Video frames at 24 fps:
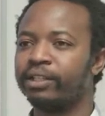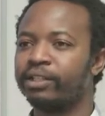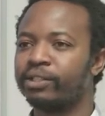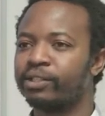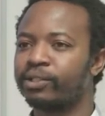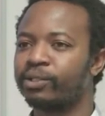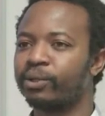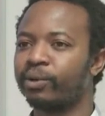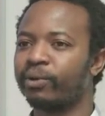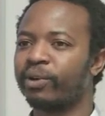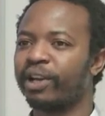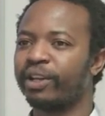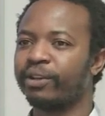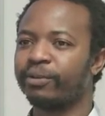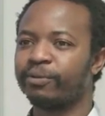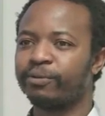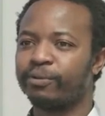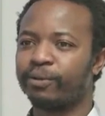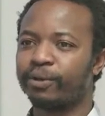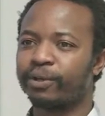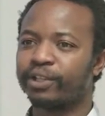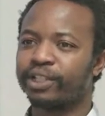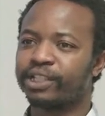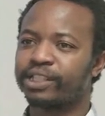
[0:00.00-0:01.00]
So random
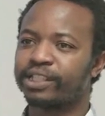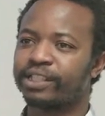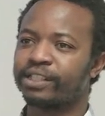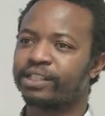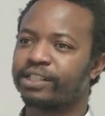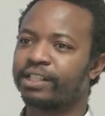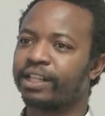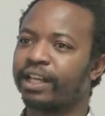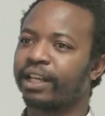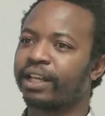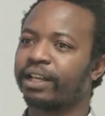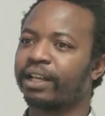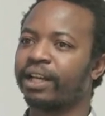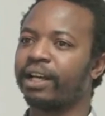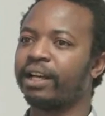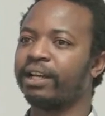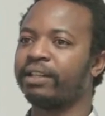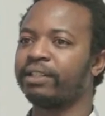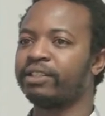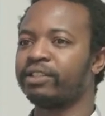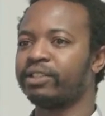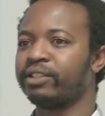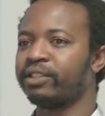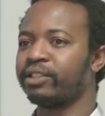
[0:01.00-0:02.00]
forest is like a,
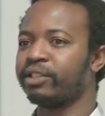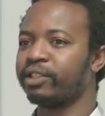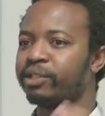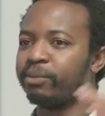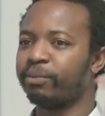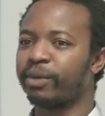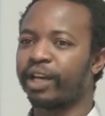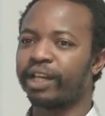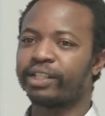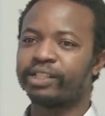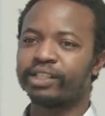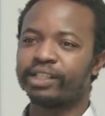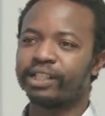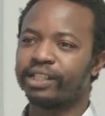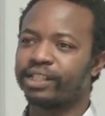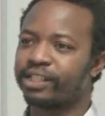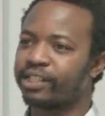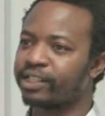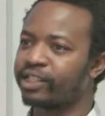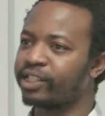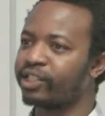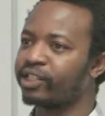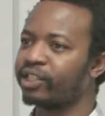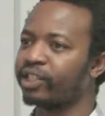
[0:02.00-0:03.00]
uh, imagine a
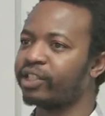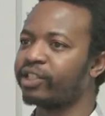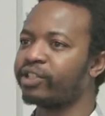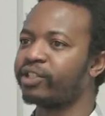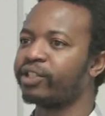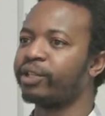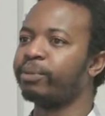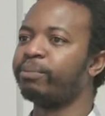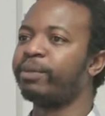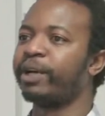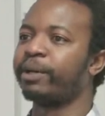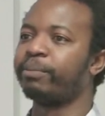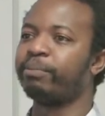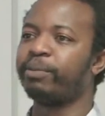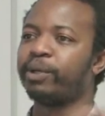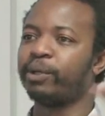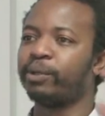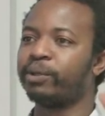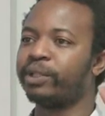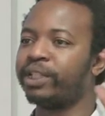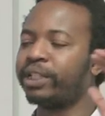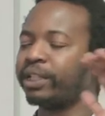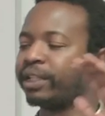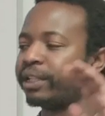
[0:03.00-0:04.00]
decision tree, but
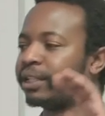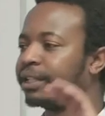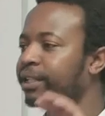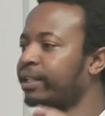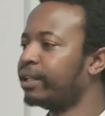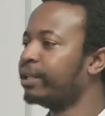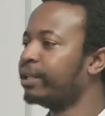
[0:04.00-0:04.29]
building